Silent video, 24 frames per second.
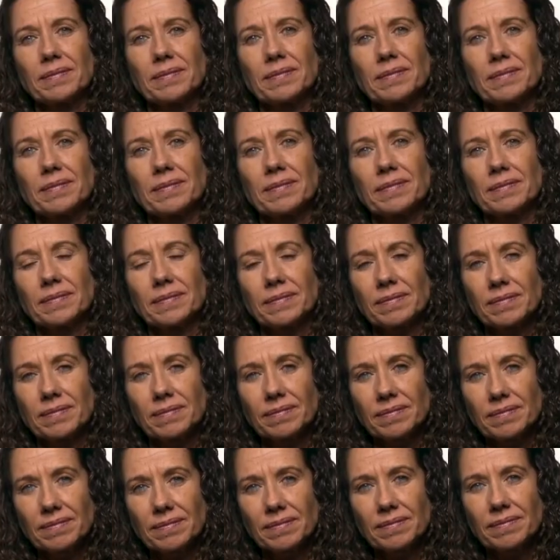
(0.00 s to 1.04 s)

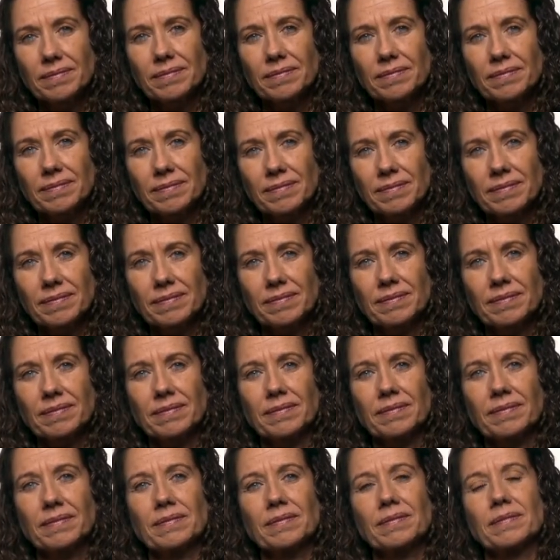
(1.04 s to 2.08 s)

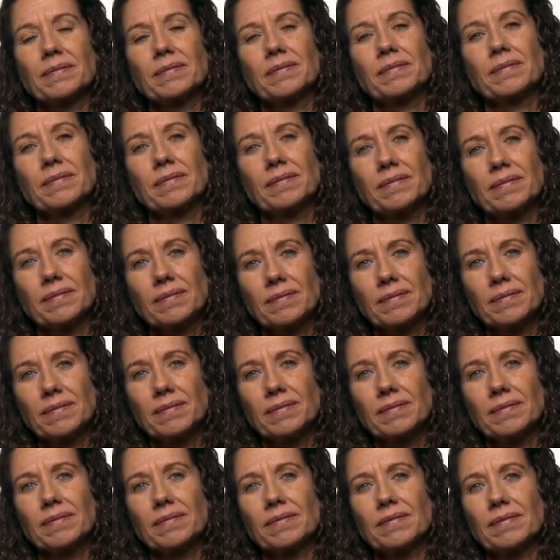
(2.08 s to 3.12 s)

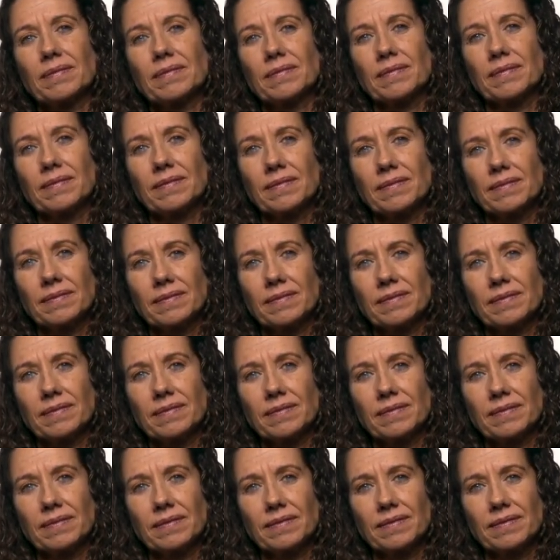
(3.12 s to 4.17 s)

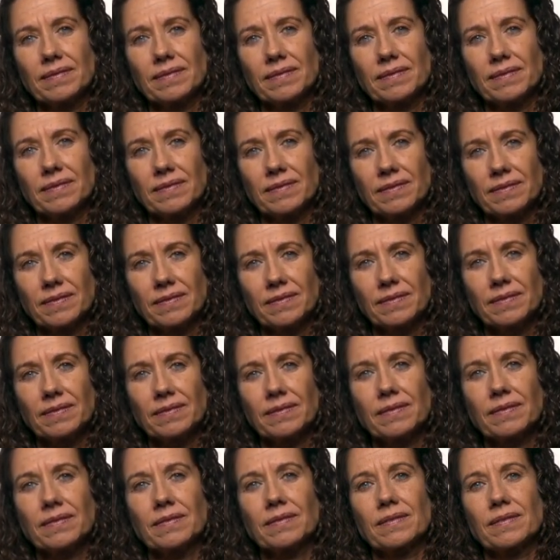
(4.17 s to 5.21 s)

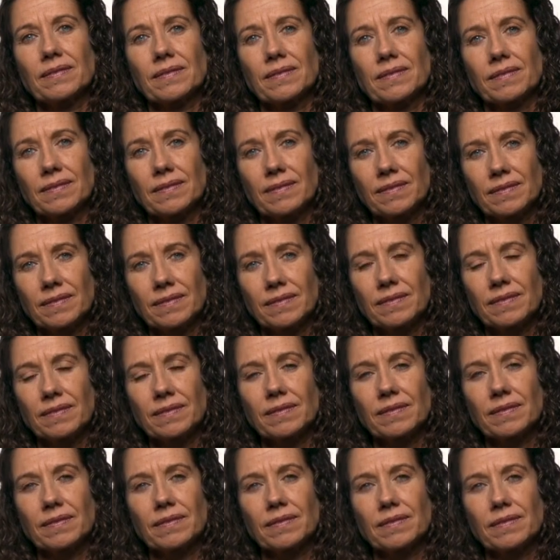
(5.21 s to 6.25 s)
The person shown says nothing.